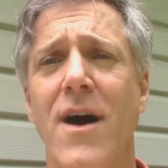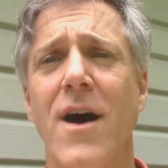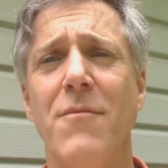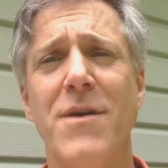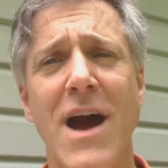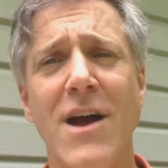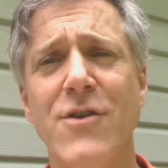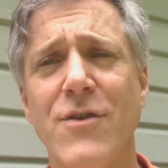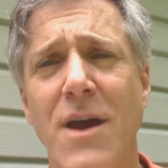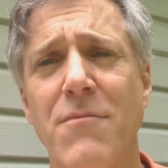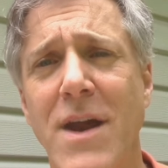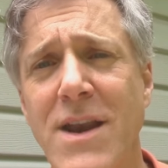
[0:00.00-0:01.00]
But how do you
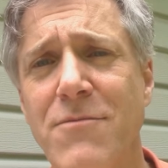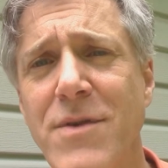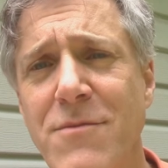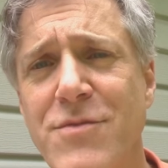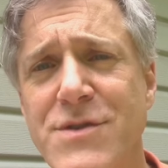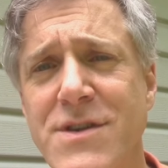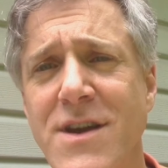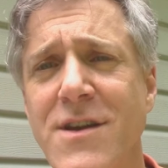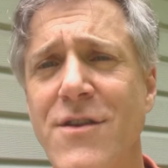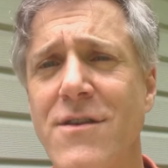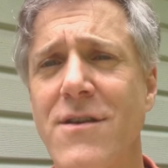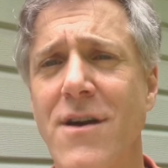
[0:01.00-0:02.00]
get many people's
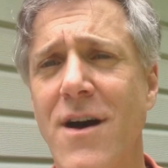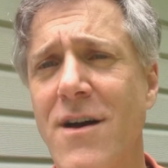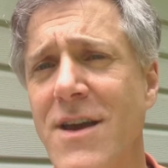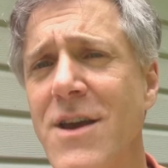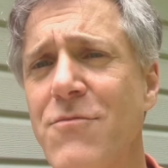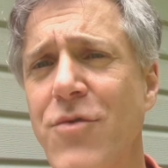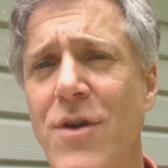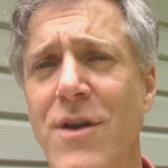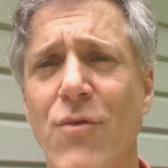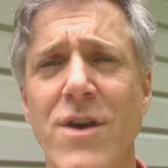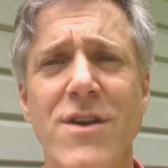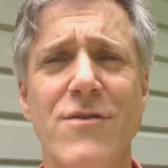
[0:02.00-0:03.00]
input,
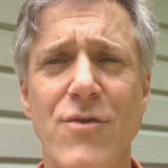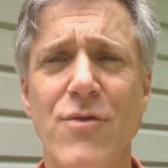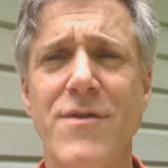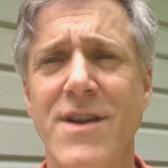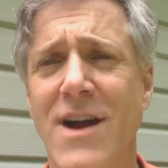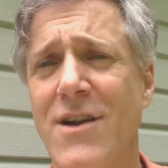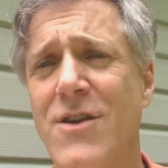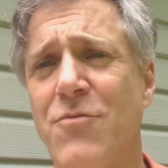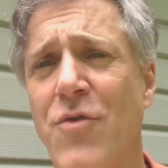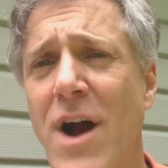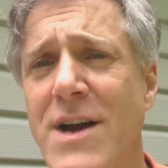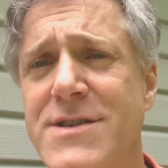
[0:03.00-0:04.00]
and what do you do with it? How do you
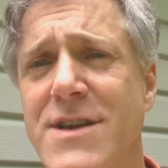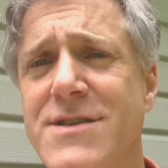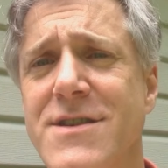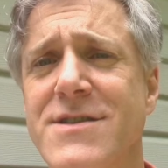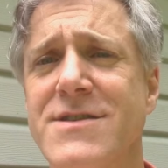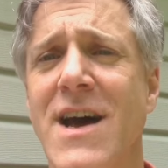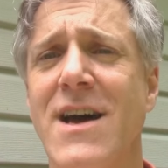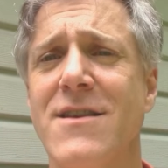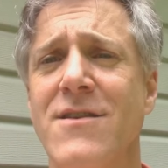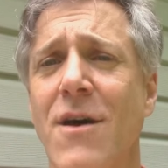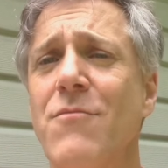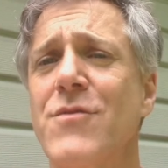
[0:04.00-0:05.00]
process it? It's not
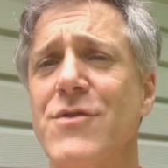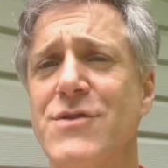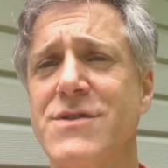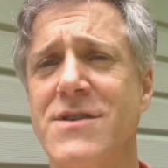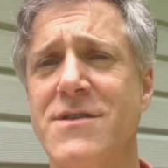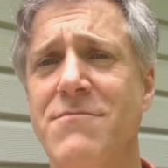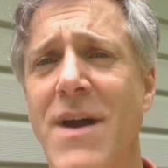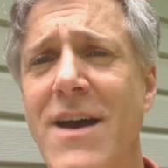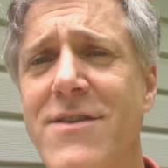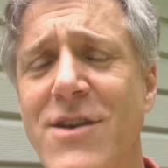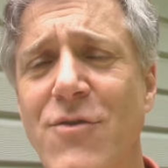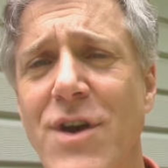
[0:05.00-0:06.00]
numbers and
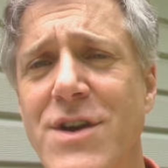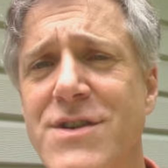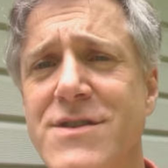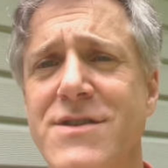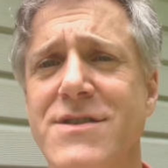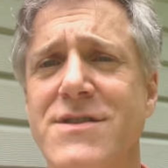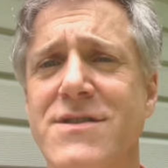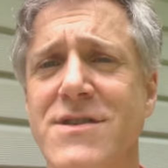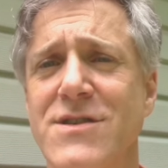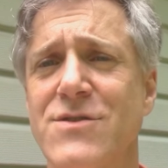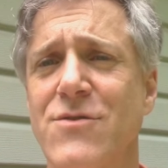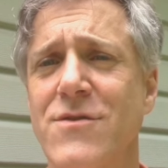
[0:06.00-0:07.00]
math equations. It's
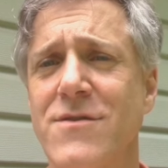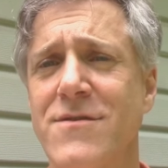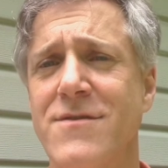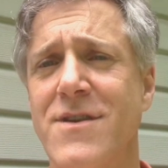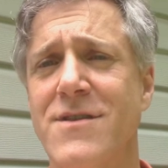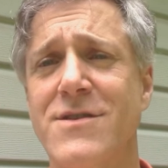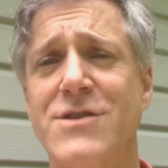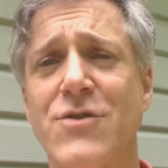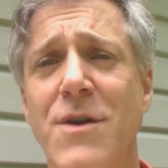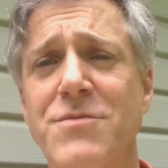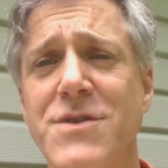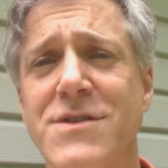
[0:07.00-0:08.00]
these sort of
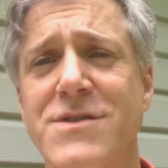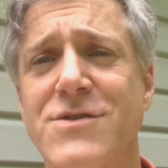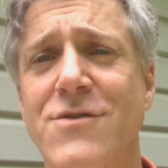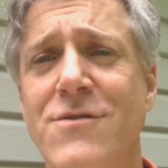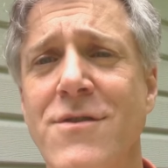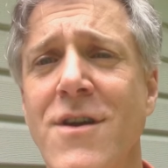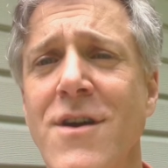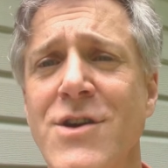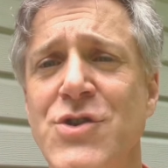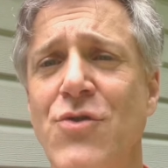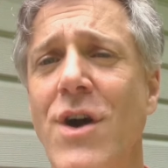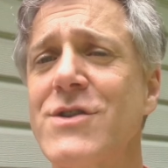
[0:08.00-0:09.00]
descriptions or
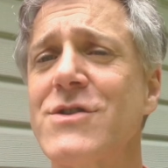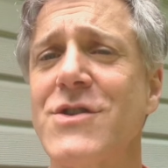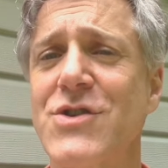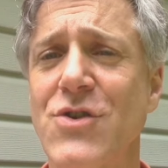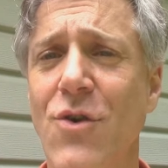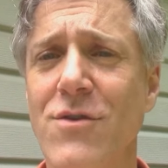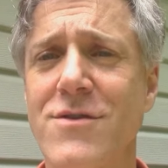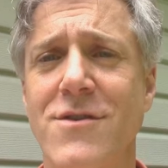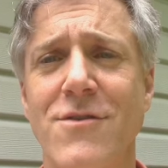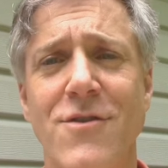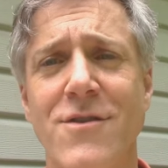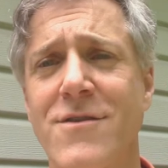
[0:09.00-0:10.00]
shrugs of the
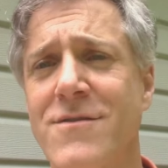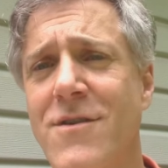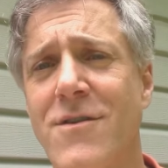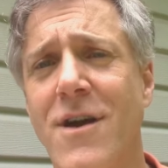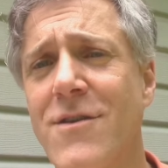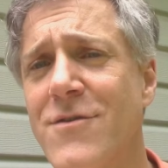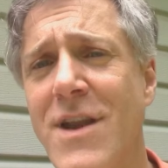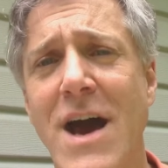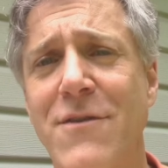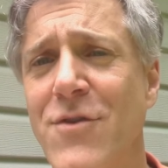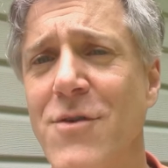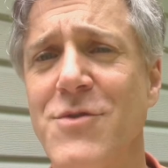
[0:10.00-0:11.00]
shoulder or other
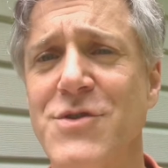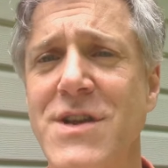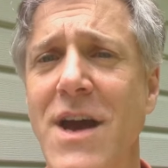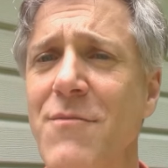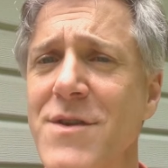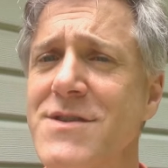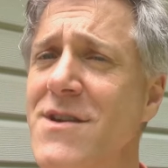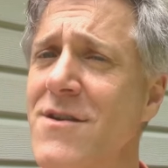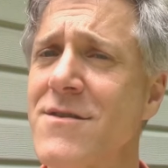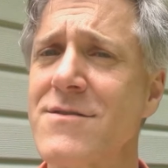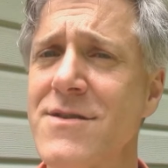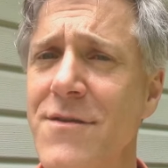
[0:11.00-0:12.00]
nonverbal statements that
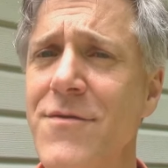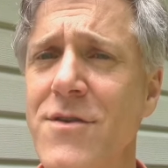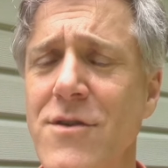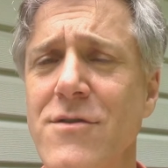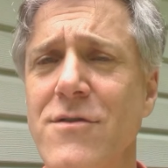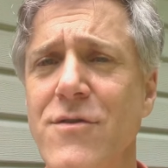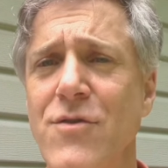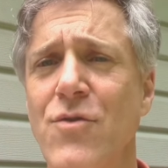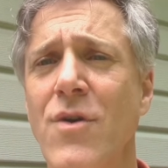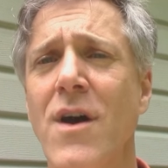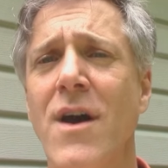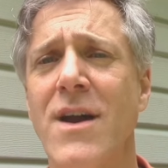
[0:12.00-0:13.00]
are difficult
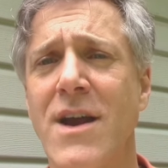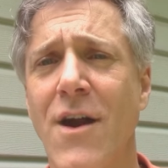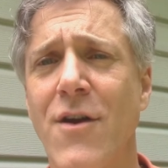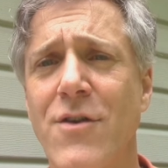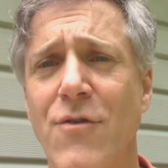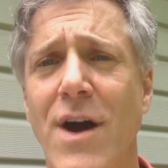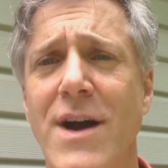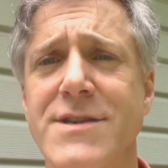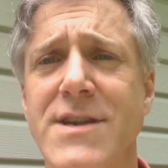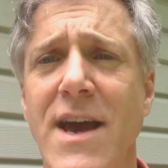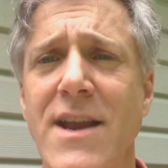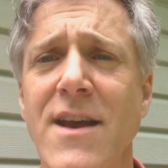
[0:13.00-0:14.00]
to
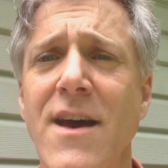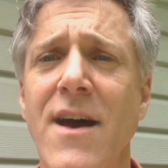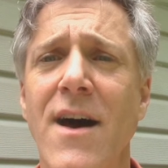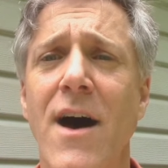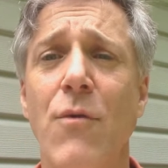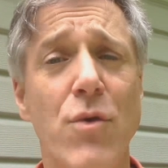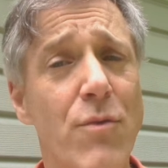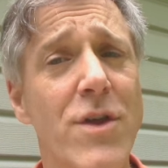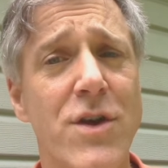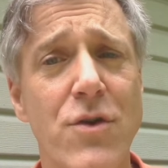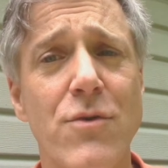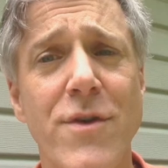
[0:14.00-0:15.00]
characterize. And we're
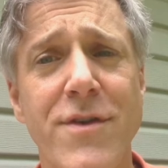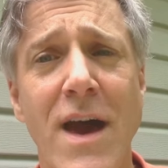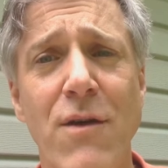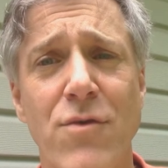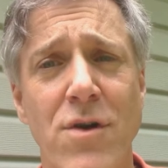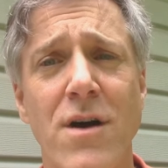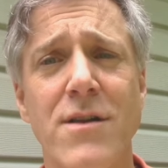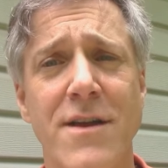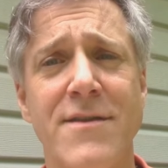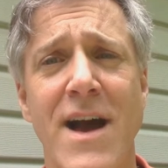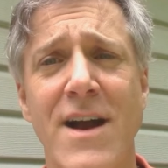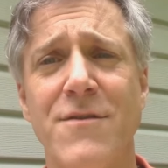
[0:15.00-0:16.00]
really good with that. We're all
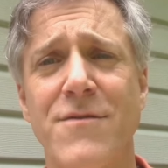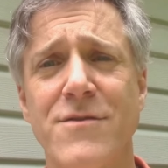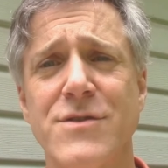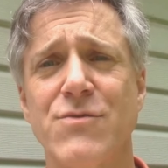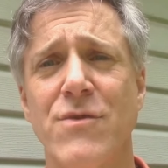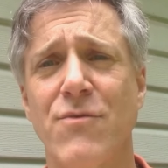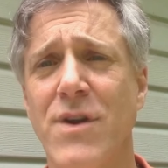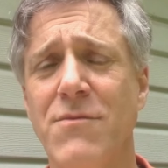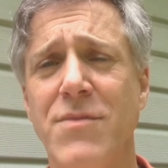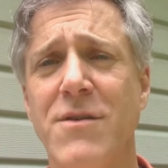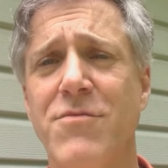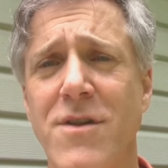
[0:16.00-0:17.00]
ethnographers. We
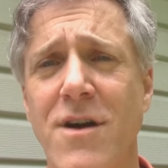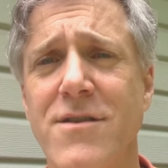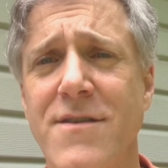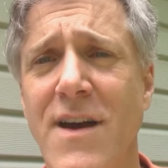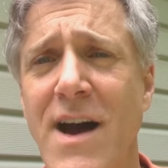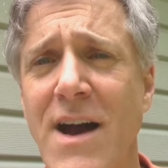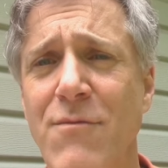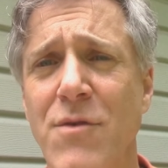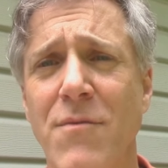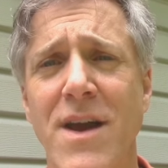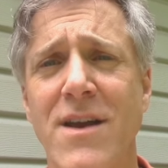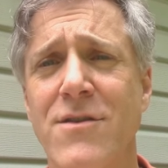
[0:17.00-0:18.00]
read people all the time. We
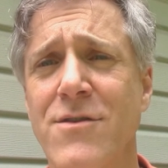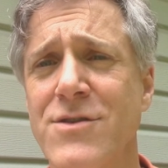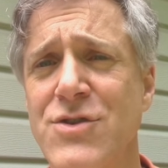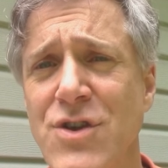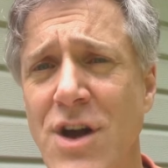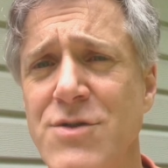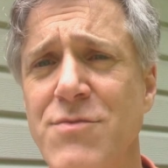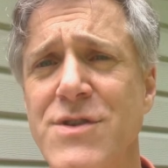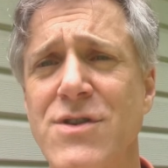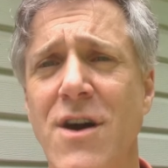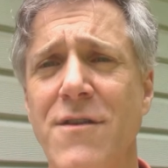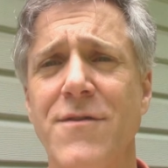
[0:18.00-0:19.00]
make good
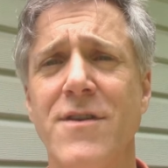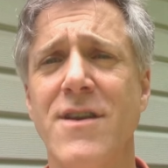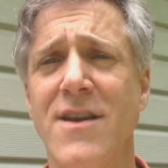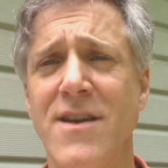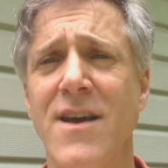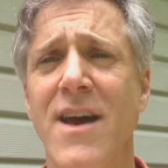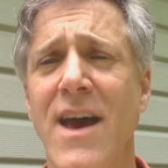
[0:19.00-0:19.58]
judgments often.